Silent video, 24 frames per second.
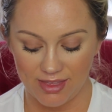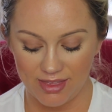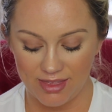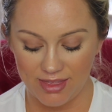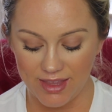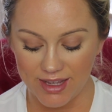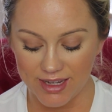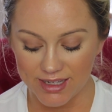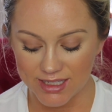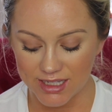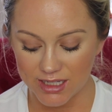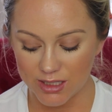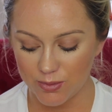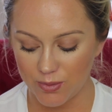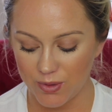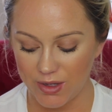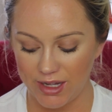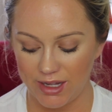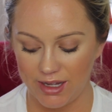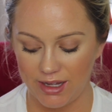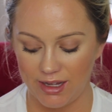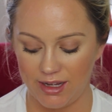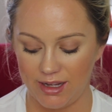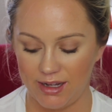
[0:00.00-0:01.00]
This is
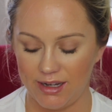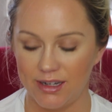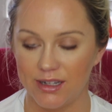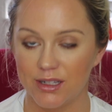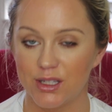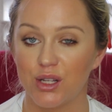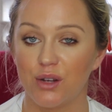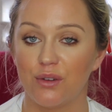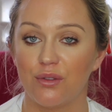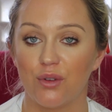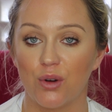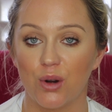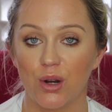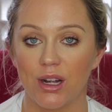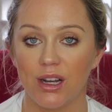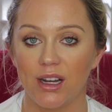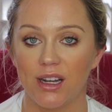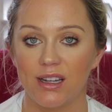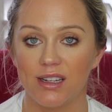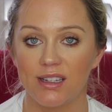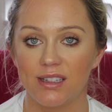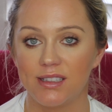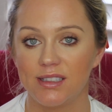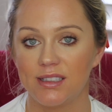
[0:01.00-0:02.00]
when
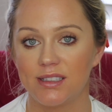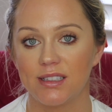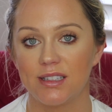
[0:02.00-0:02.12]
Sephora